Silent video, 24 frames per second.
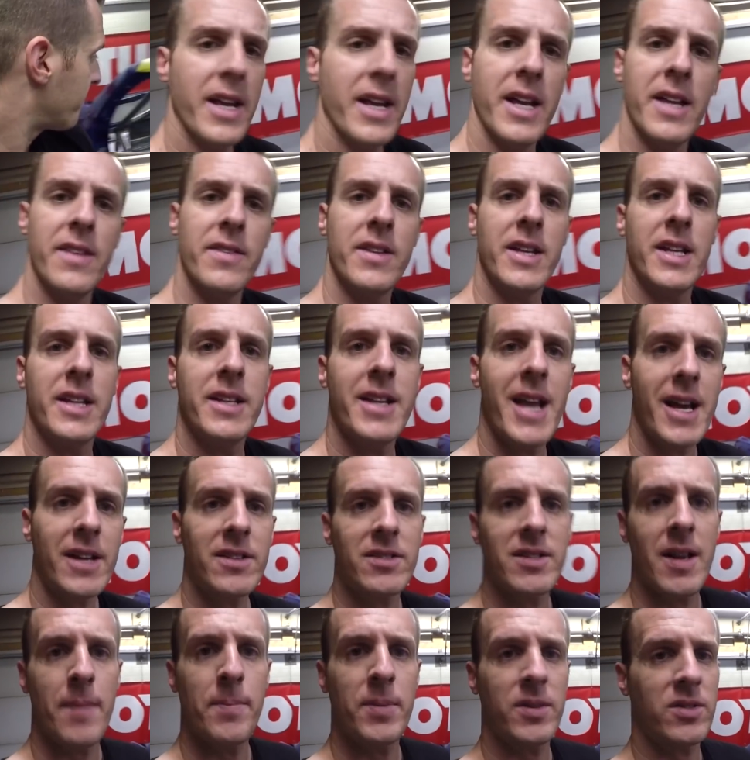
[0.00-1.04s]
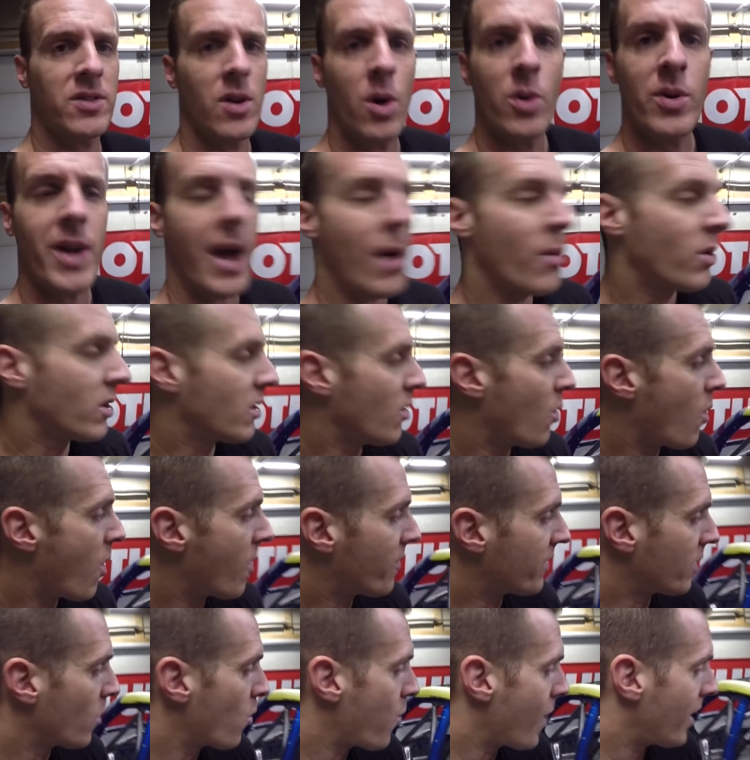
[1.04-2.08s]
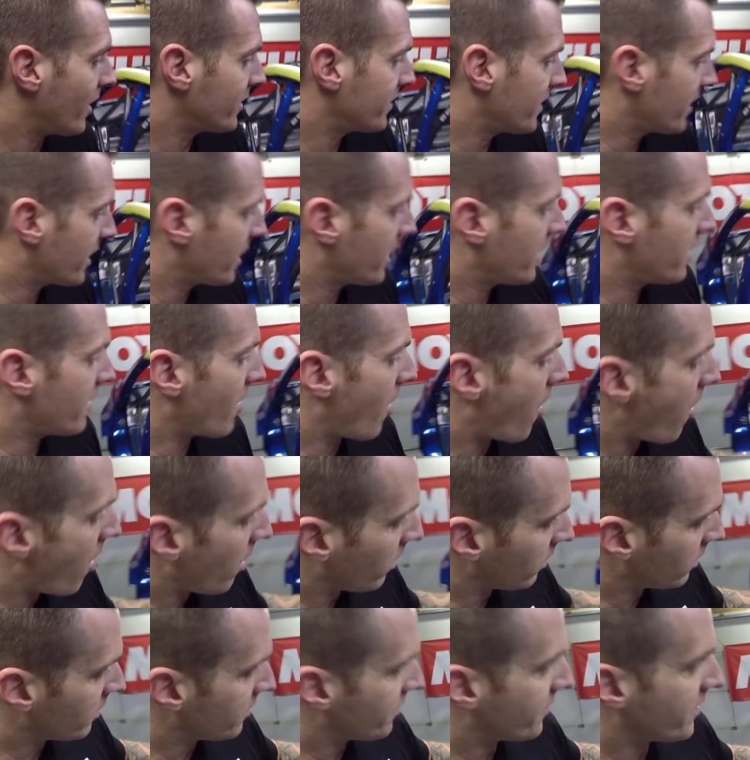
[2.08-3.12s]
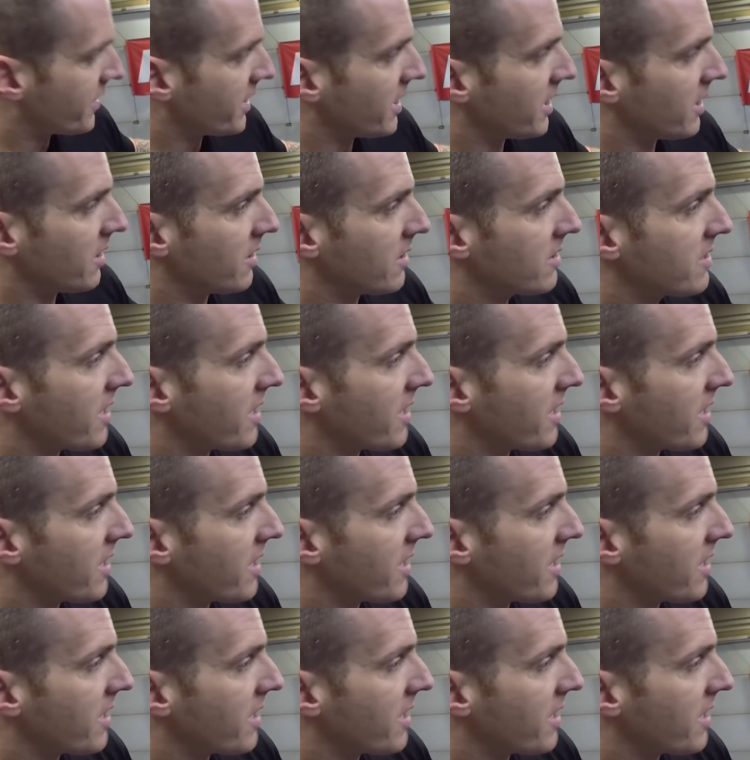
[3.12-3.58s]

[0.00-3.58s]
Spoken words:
In the next episode, I will go over welding in all of the